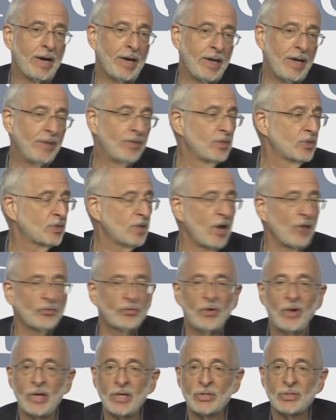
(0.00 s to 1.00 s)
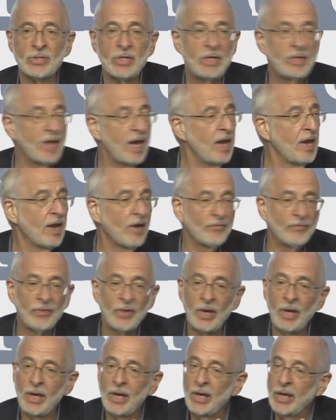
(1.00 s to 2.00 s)
in the South China Sea, they have
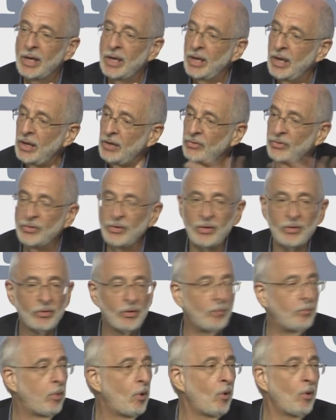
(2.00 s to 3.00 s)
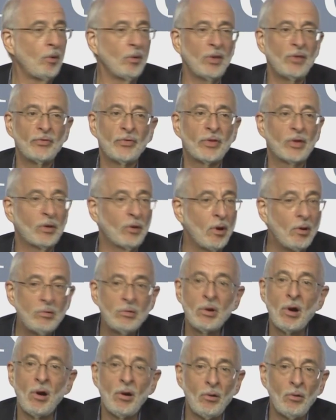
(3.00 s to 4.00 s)
kicked the ball into their
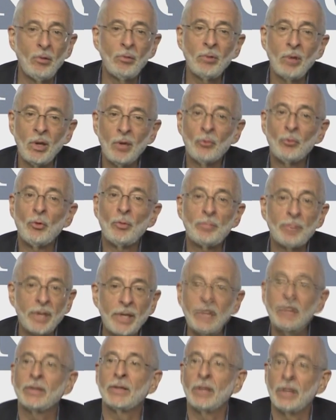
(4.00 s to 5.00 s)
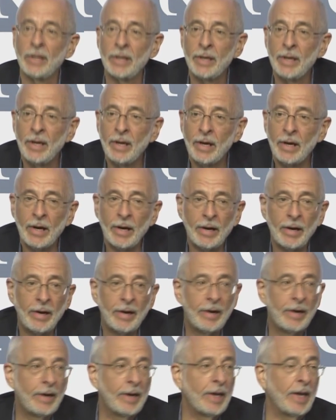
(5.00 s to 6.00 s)
own goal repeatedly.
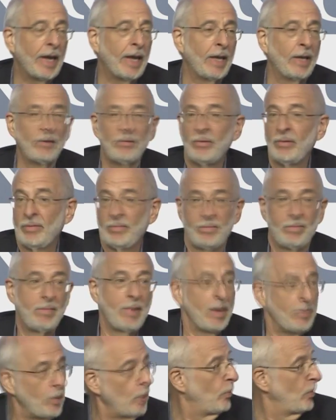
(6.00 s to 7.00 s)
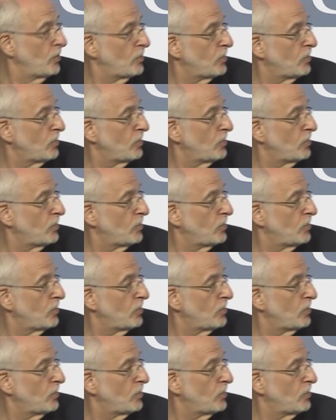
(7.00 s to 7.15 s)
And maybe we